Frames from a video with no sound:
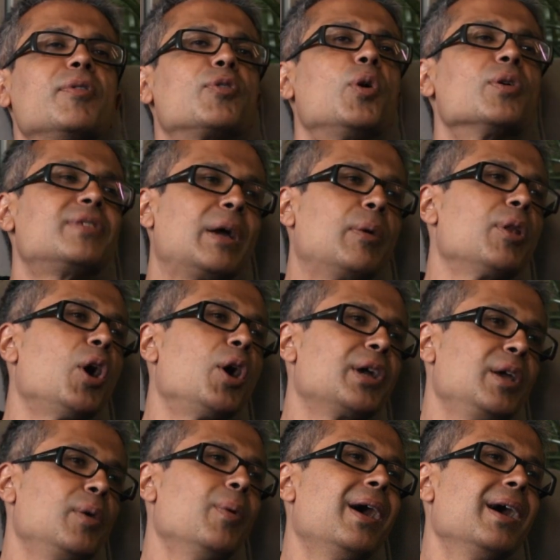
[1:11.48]
But of course they will
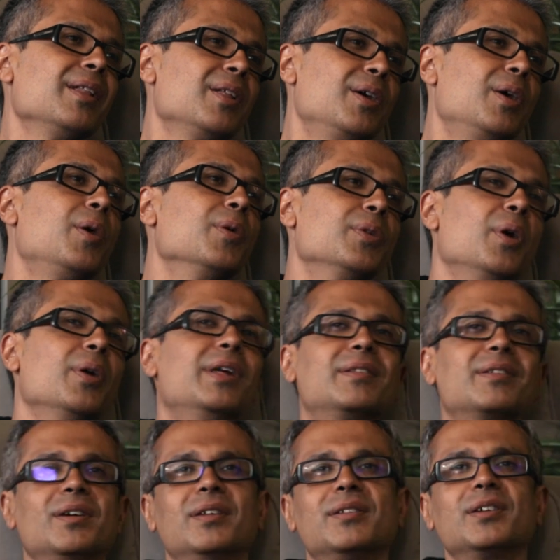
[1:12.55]
argue, well, hold on,
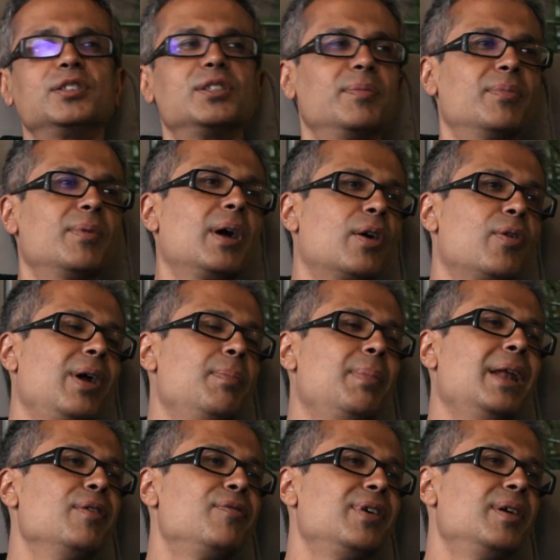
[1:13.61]
it's got such a
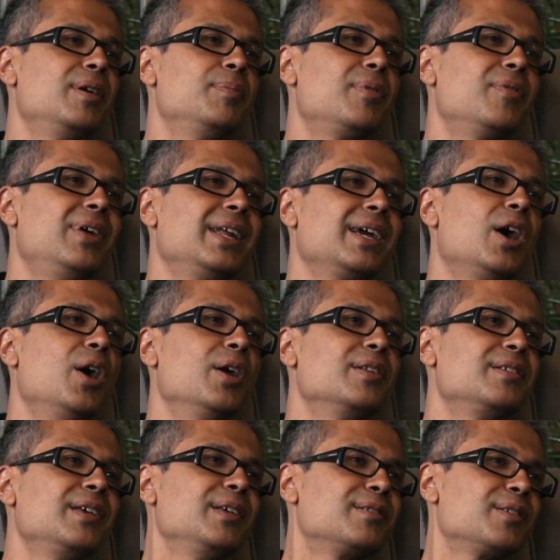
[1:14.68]
great benefit in preventing
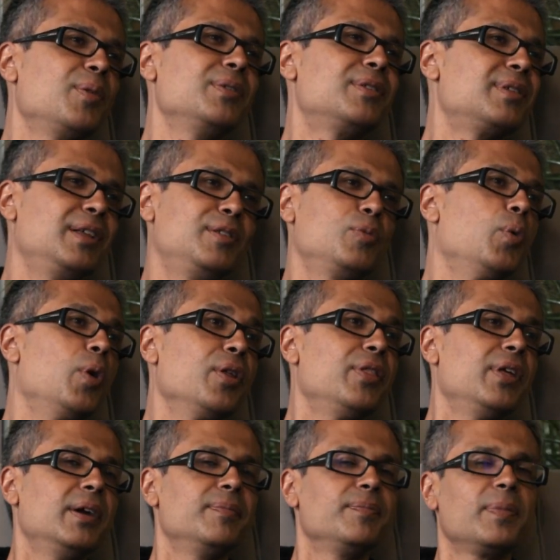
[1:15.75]
heart disease, so it's
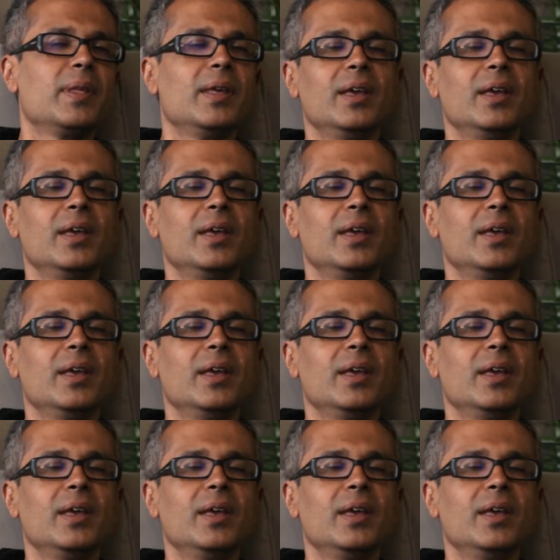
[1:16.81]
worth it.